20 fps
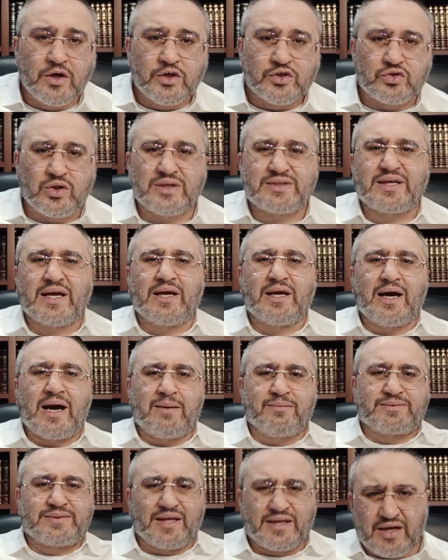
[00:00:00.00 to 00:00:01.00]
So let's say
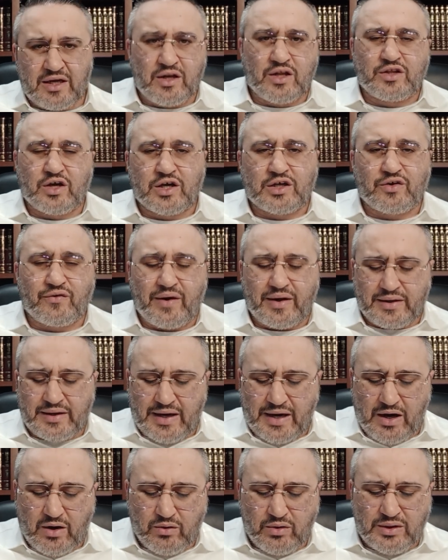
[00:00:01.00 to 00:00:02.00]
I'm sitting on the donkey right
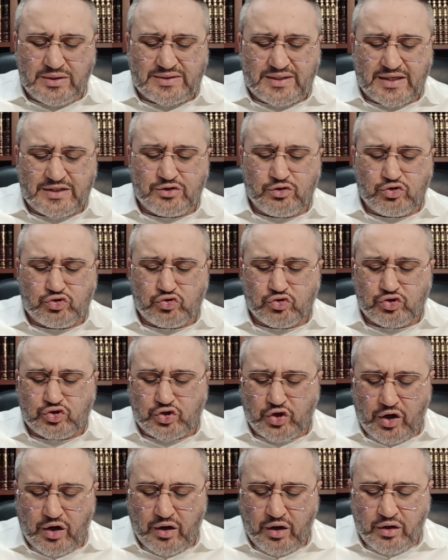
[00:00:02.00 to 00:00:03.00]
now. He says you should
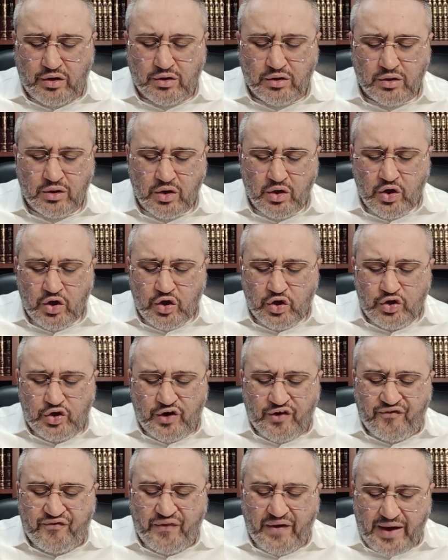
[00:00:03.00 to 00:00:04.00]
turn
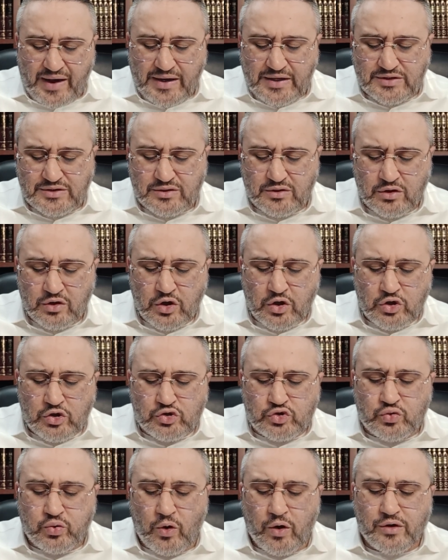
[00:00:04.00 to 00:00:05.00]
your face
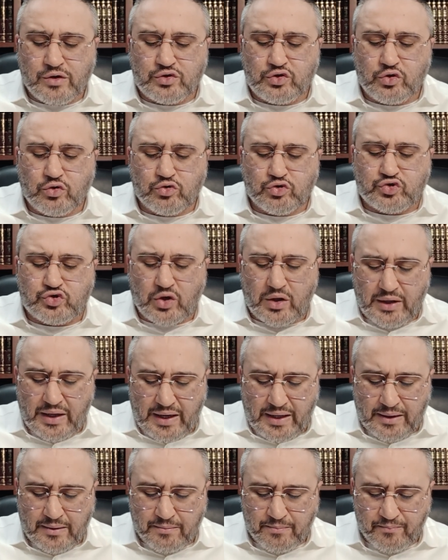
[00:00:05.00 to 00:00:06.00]
towards
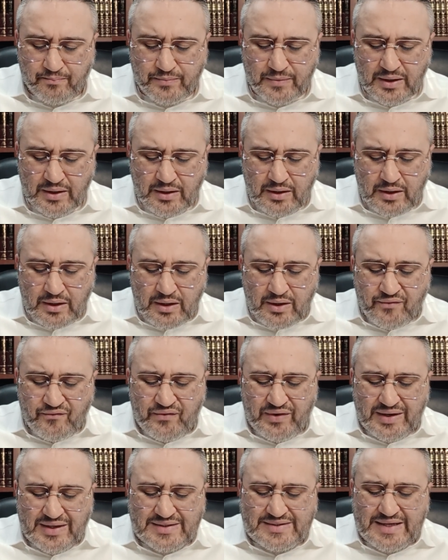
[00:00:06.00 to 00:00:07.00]
Yerushalayim.
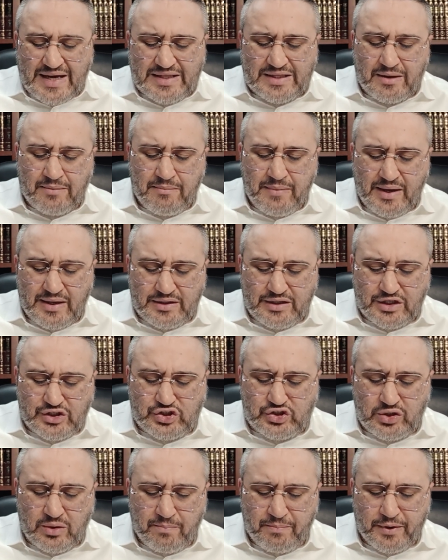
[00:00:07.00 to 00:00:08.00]
V'letzad
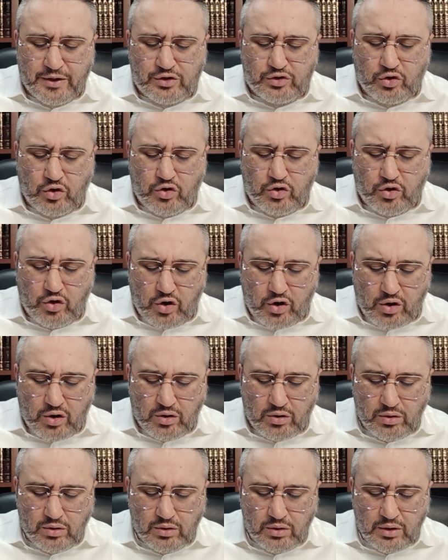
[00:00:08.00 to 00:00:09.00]
hamikdash
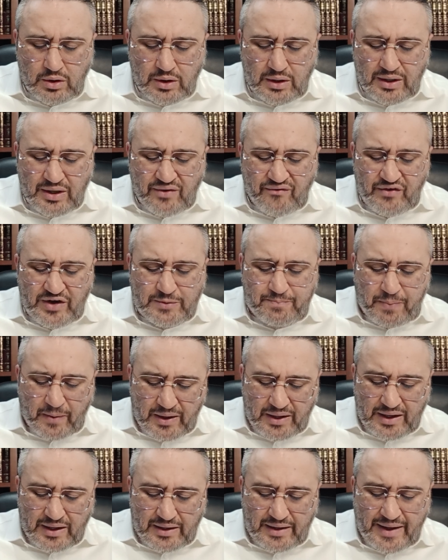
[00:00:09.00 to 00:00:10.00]
shebetocho
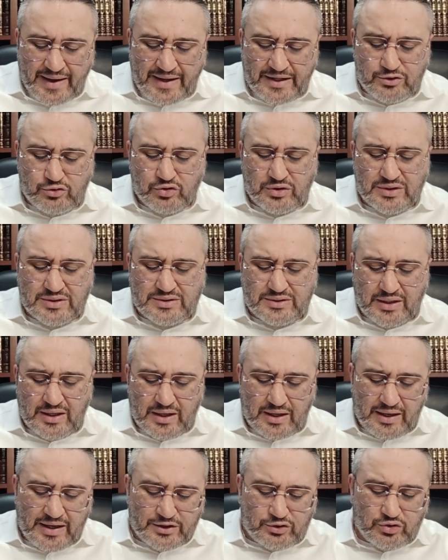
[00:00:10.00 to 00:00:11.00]
v'yitpalel, and to the
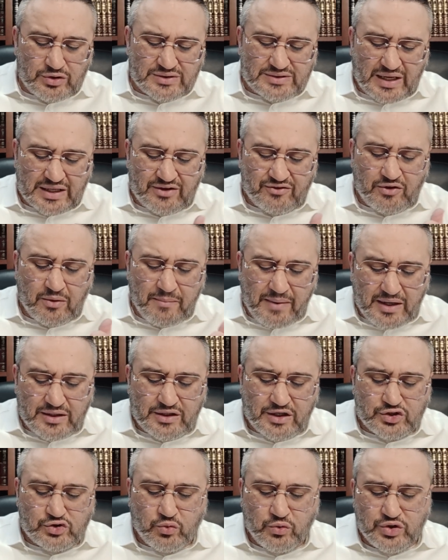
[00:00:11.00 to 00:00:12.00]
side of the
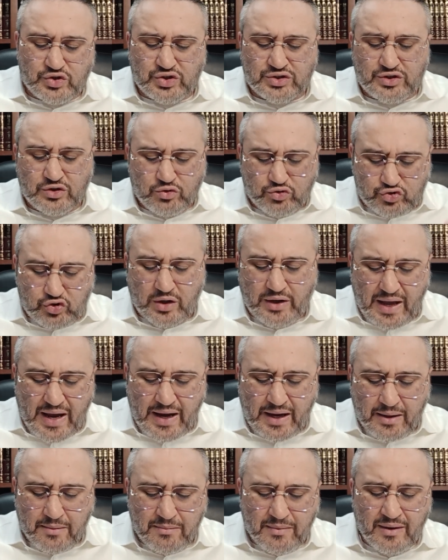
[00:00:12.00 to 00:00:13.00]
mikdash, which is in
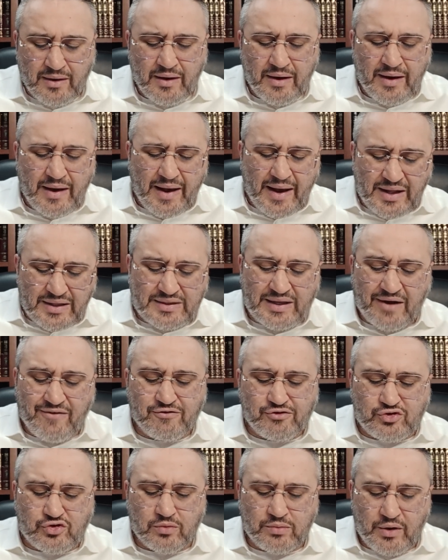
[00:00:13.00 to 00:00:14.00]
Yerushalayim, and
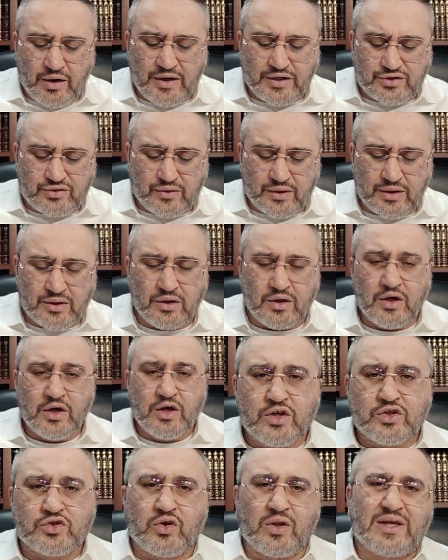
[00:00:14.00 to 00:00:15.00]
down Shemona Esrei.
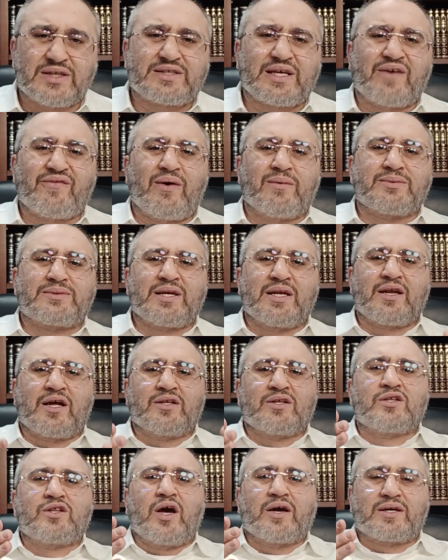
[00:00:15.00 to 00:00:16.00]
So let's say if I'm sitting
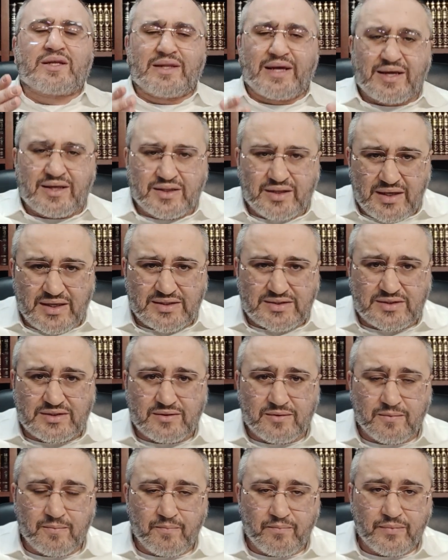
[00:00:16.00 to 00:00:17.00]
on the donkey like
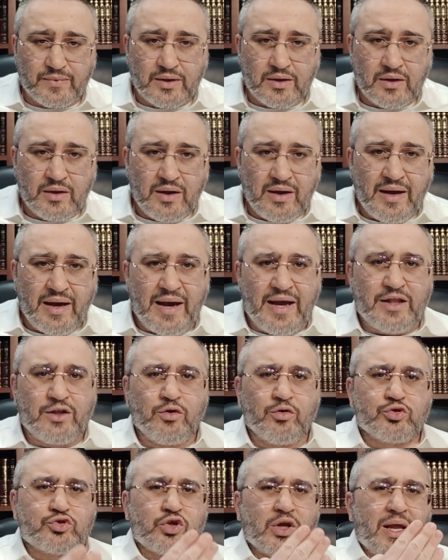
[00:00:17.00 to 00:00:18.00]
this, and
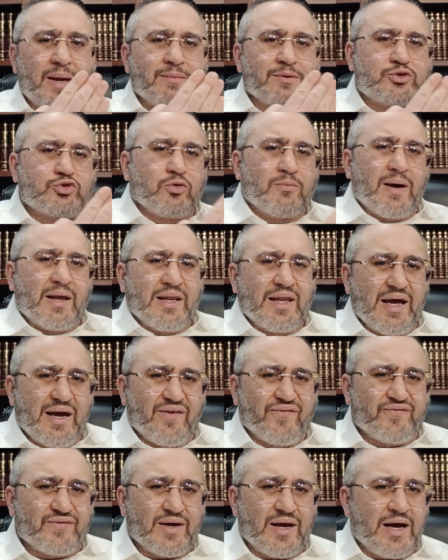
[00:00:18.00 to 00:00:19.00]
Yerushalayim is to my
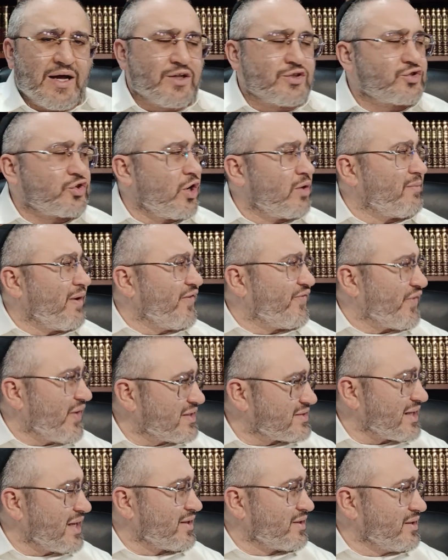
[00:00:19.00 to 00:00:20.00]
left, I'll turn my
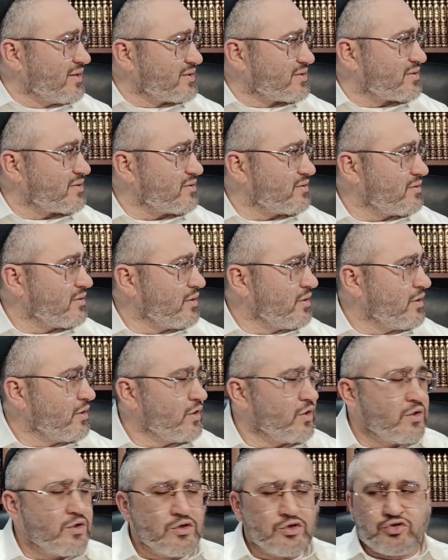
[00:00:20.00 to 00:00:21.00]
face like this.
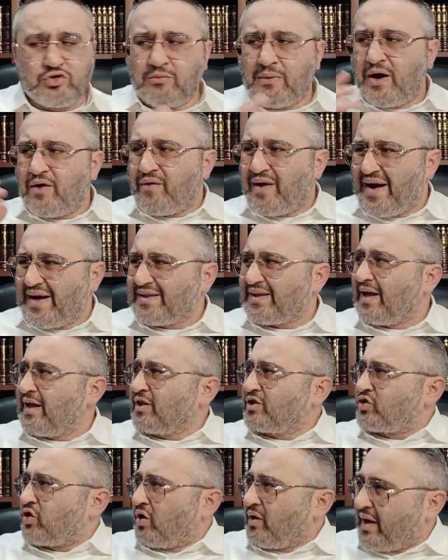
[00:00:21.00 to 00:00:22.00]
To my right,
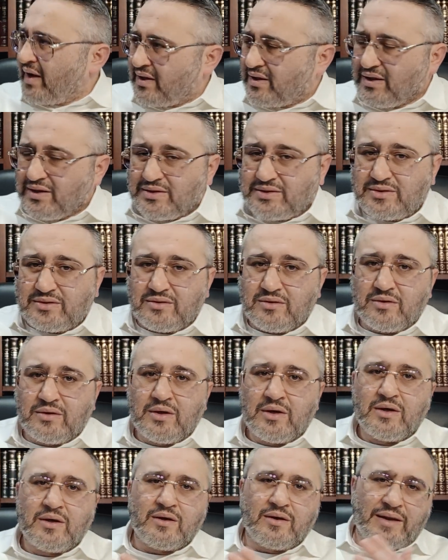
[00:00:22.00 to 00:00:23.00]
I'll turn like this.
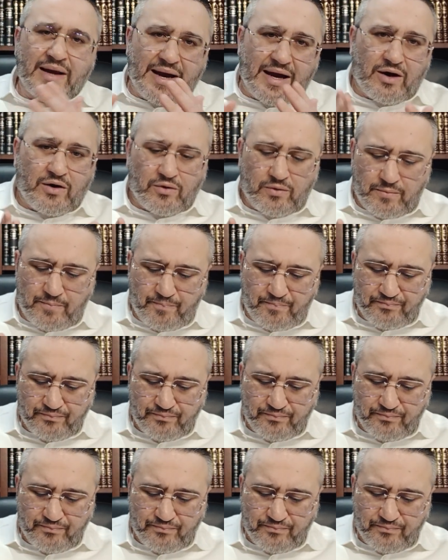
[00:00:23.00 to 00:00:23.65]
Now,